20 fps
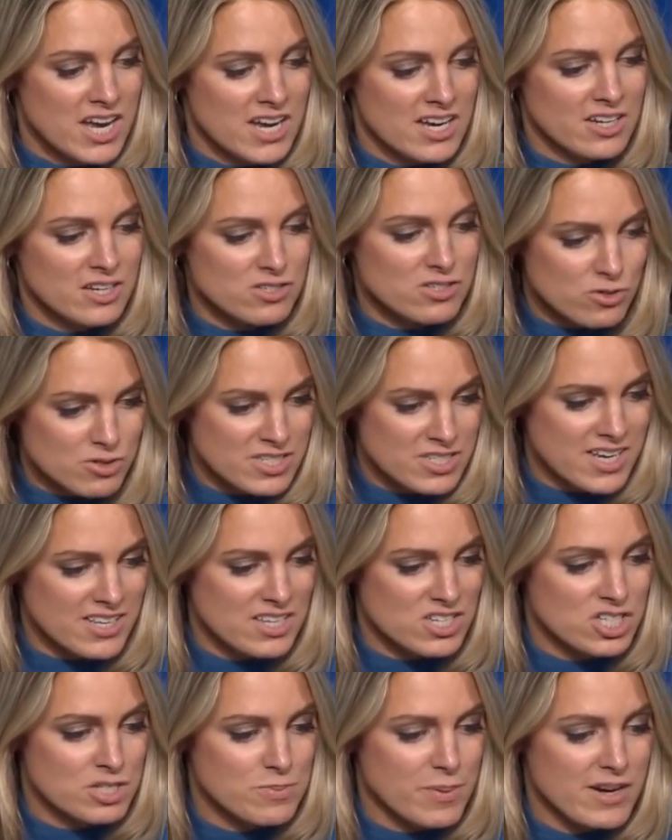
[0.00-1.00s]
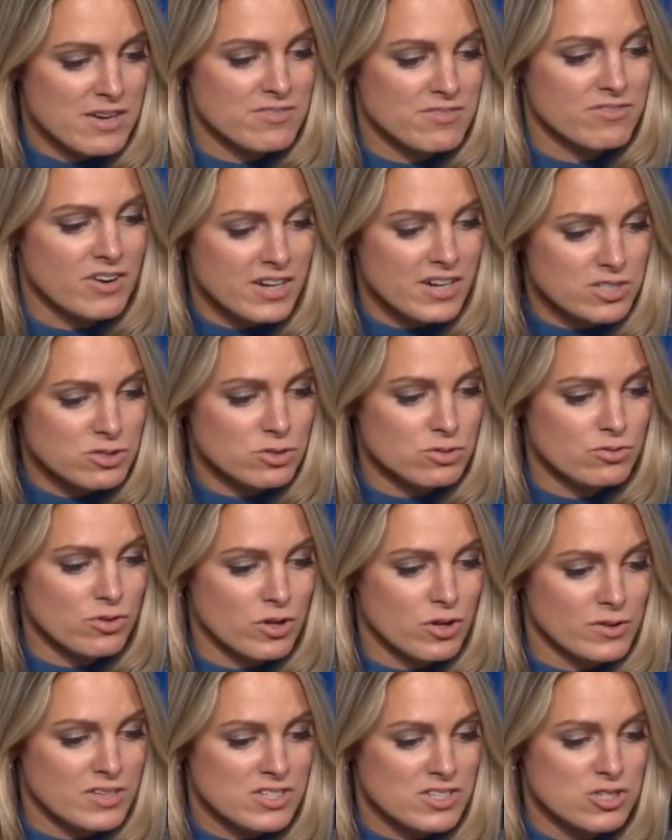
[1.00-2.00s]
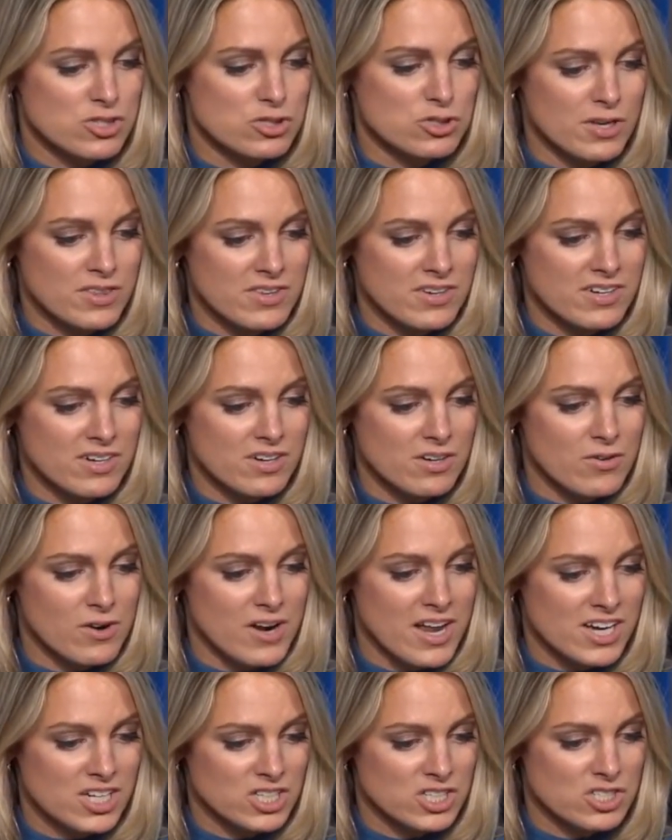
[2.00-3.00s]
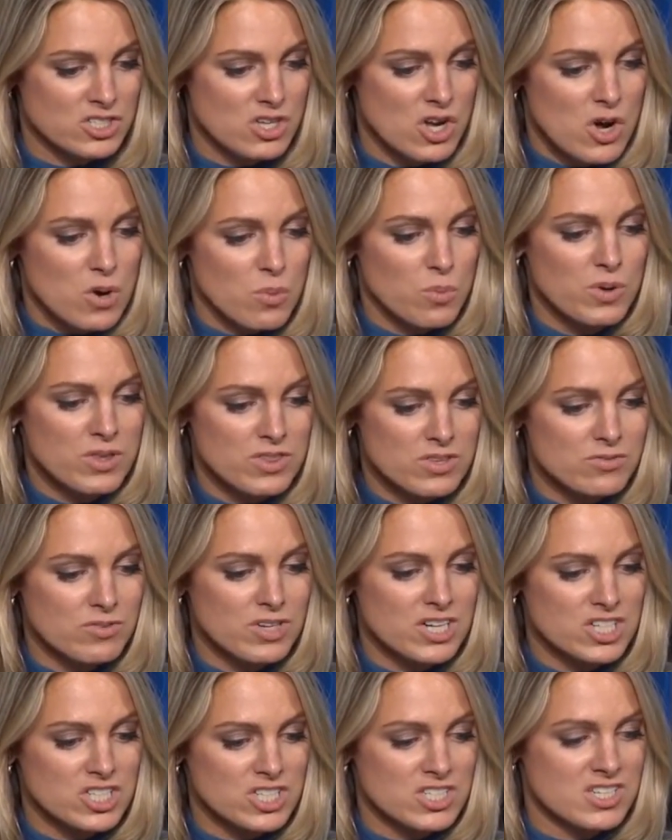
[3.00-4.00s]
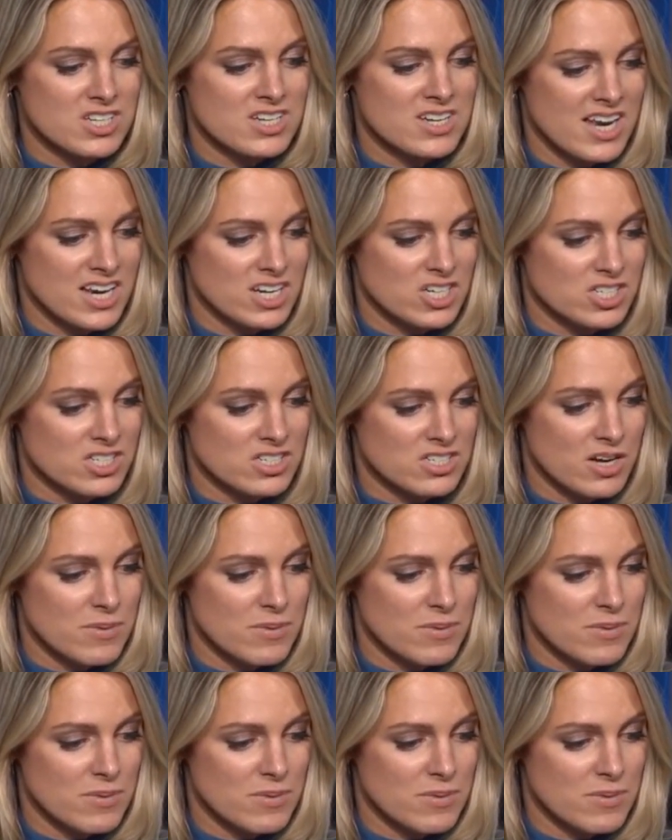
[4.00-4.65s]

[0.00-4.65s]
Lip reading: He goes on to say that she's played a vital role in strengthening our relations with the regions and nations,